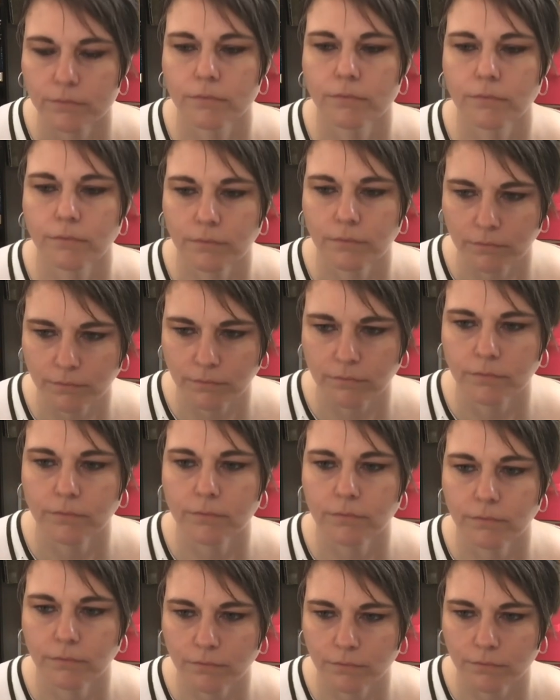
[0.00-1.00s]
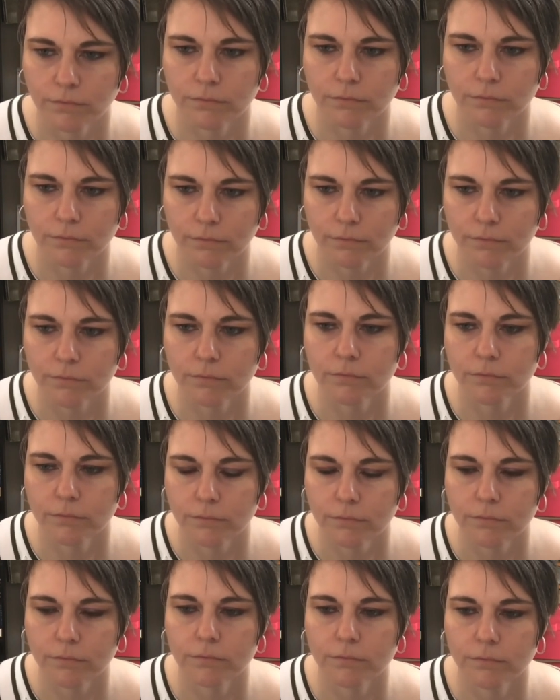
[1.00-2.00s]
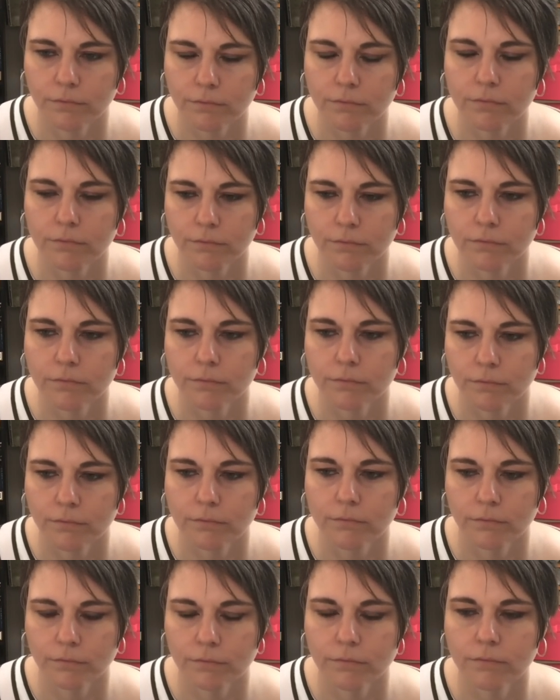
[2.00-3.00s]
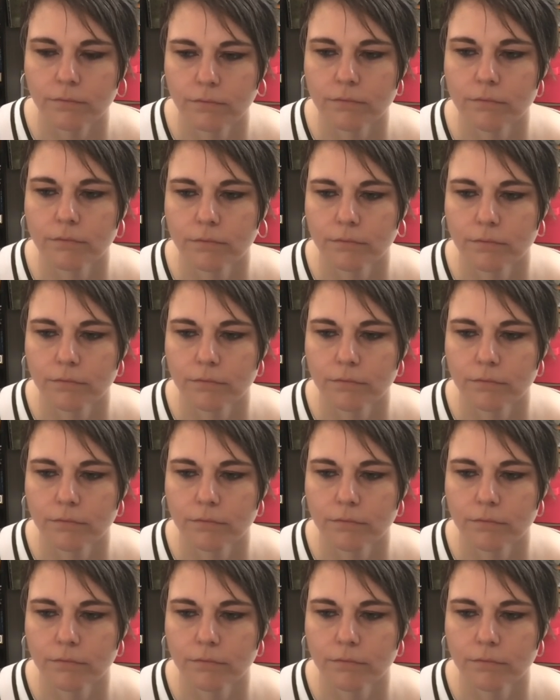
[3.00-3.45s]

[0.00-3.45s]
No words are spoken by the person on screen.